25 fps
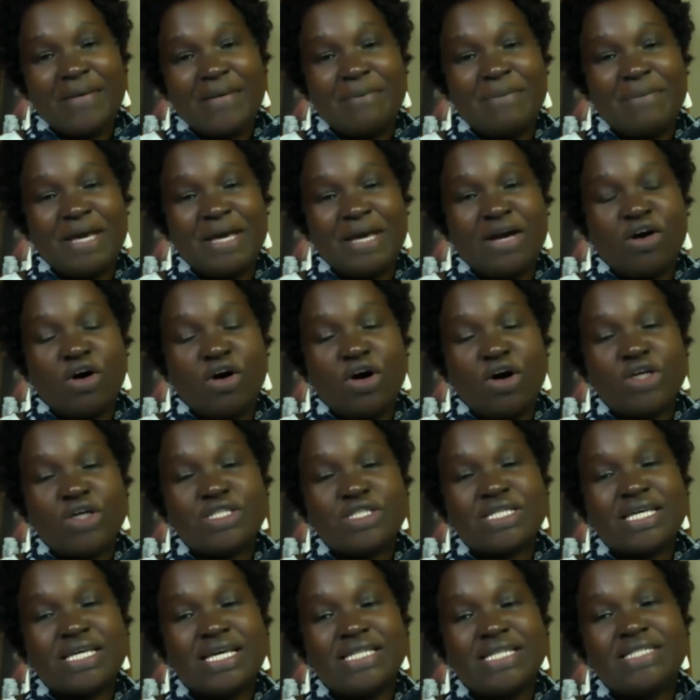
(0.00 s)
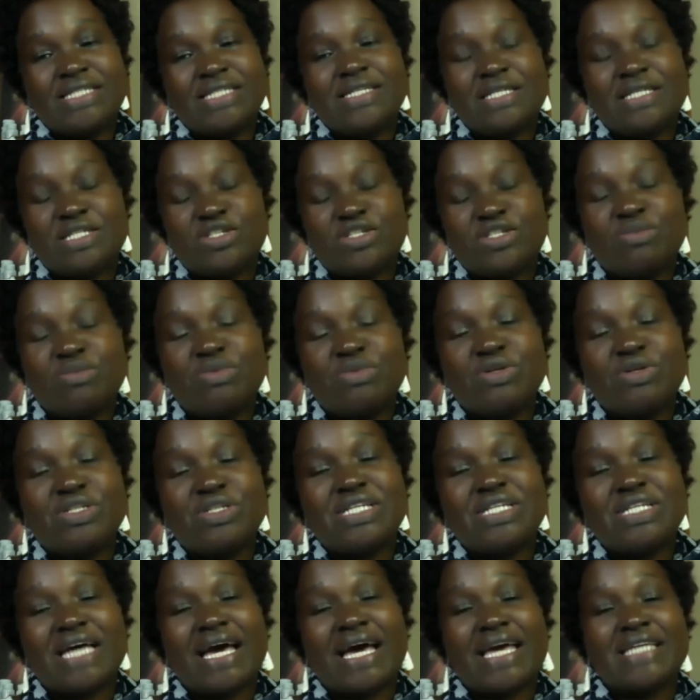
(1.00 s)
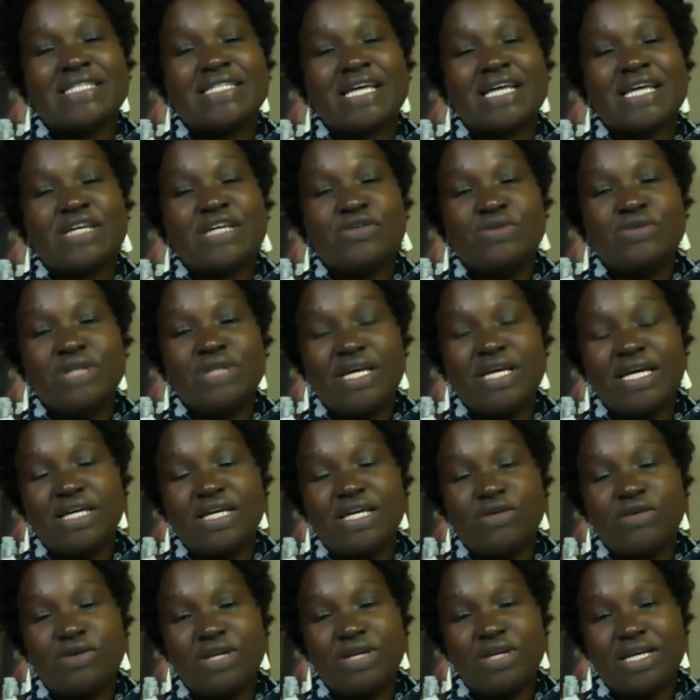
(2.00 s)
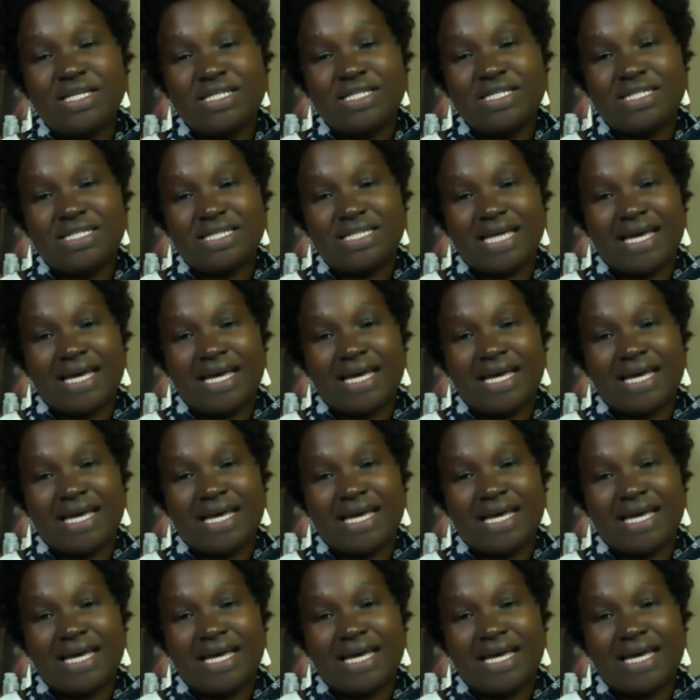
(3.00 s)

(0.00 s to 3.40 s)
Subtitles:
because each distributor is a unique unit,